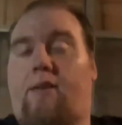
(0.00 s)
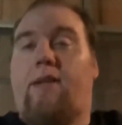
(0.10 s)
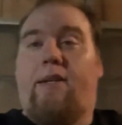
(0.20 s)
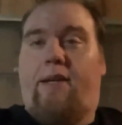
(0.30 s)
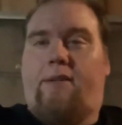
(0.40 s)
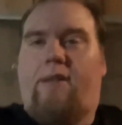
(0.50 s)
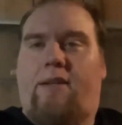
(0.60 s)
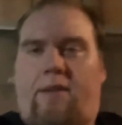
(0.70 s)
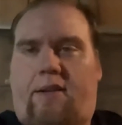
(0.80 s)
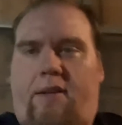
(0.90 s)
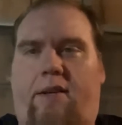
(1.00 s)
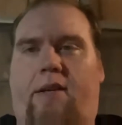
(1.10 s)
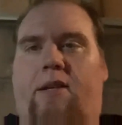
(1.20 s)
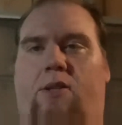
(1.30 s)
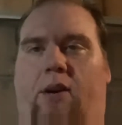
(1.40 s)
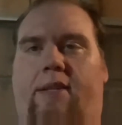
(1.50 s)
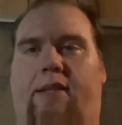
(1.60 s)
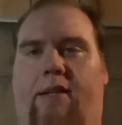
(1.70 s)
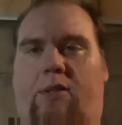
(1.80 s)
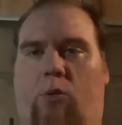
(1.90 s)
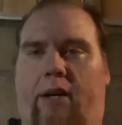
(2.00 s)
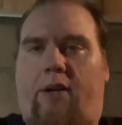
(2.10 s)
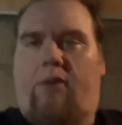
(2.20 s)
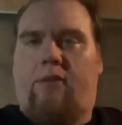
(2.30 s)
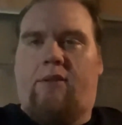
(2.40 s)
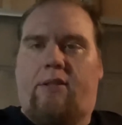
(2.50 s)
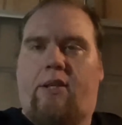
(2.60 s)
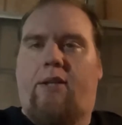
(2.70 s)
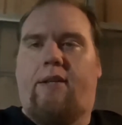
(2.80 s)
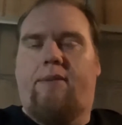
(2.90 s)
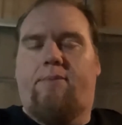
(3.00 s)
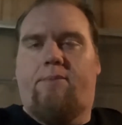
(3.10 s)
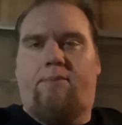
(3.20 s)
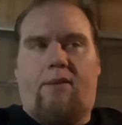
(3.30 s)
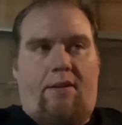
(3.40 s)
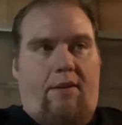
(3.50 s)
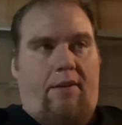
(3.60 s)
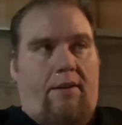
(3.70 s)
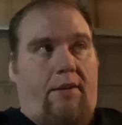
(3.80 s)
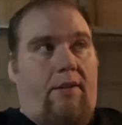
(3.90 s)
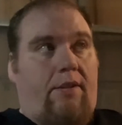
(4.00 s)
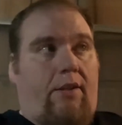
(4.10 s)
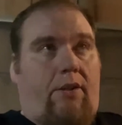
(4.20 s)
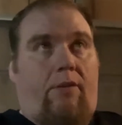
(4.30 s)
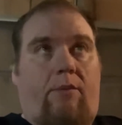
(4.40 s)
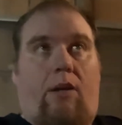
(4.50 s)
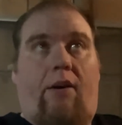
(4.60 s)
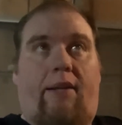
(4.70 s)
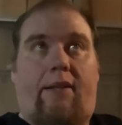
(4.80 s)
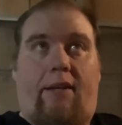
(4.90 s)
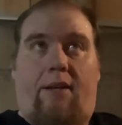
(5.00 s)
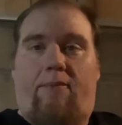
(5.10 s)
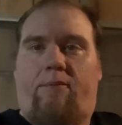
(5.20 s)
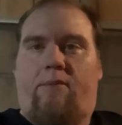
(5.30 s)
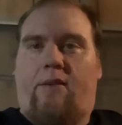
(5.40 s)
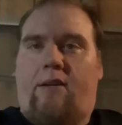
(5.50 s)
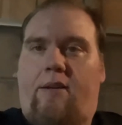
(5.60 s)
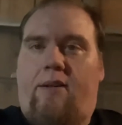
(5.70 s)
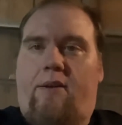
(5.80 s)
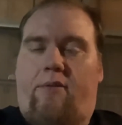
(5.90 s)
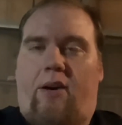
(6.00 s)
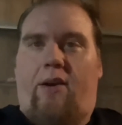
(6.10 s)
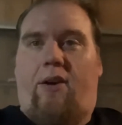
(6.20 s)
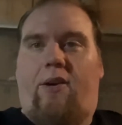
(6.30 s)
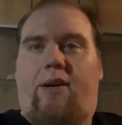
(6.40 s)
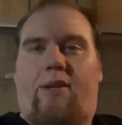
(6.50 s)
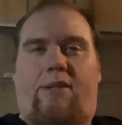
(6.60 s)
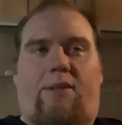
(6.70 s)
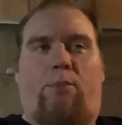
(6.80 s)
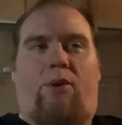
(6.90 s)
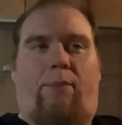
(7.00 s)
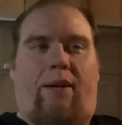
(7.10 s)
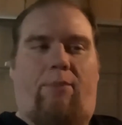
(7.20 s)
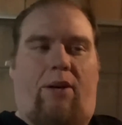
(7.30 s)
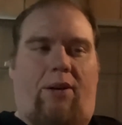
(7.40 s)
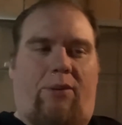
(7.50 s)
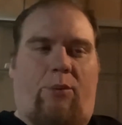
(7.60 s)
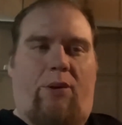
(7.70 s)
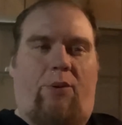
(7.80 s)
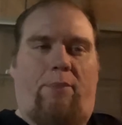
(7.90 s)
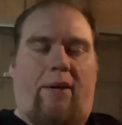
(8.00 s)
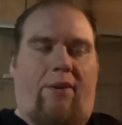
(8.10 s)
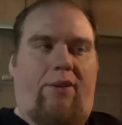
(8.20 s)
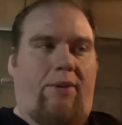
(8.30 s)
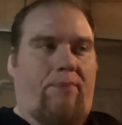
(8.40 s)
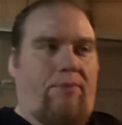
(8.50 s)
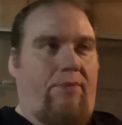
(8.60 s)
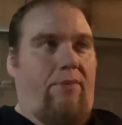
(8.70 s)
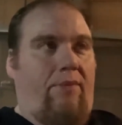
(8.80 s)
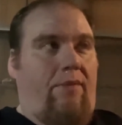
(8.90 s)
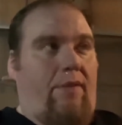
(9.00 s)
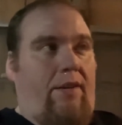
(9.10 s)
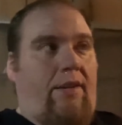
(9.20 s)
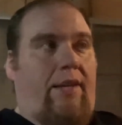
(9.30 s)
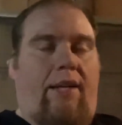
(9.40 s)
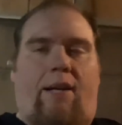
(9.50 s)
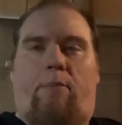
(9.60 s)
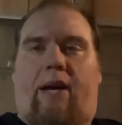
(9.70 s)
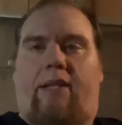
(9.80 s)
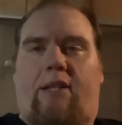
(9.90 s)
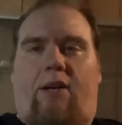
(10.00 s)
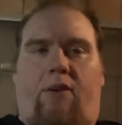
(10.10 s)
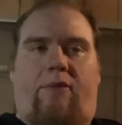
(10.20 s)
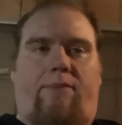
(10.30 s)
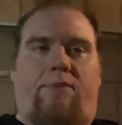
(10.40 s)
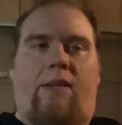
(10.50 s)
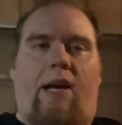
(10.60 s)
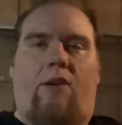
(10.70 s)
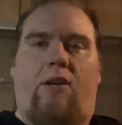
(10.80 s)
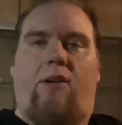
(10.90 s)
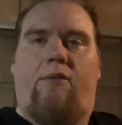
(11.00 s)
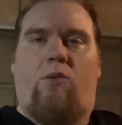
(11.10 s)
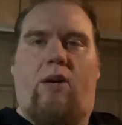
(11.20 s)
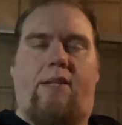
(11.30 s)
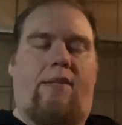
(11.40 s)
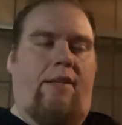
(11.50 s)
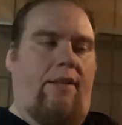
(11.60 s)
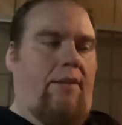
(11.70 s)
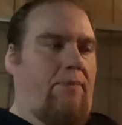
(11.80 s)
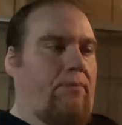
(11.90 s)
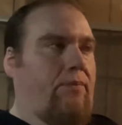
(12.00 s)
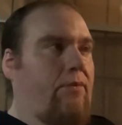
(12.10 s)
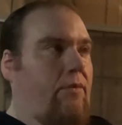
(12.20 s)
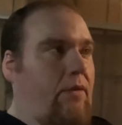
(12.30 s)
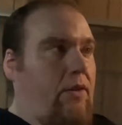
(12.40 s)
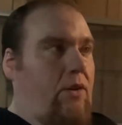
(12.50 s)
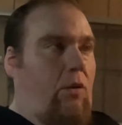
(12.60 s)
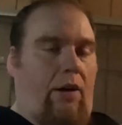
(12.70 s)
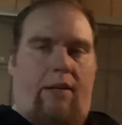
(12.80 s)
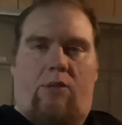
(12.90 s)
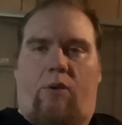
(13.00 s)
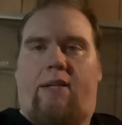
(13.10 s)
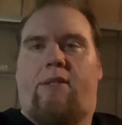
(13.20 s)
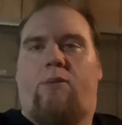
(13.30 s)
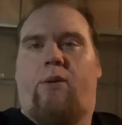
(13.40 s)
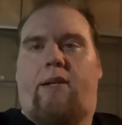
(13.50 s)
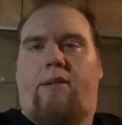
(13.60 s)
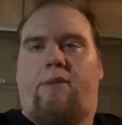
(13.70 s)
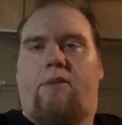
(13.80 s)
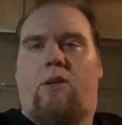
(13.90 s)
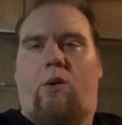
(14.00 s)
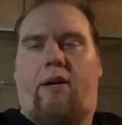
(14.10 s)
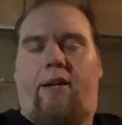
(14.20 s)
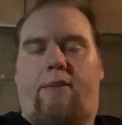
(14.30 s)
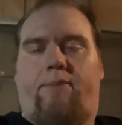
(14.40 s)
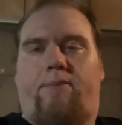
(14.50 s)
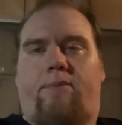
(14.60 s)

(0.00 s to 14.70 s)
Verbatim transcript: and getting the dressing as well done. So I'll have to get up fairly early because it's a pretty big bird, 21 pounder. Get it baked off and out of the oven resting. And while it's resting, we can go ahead and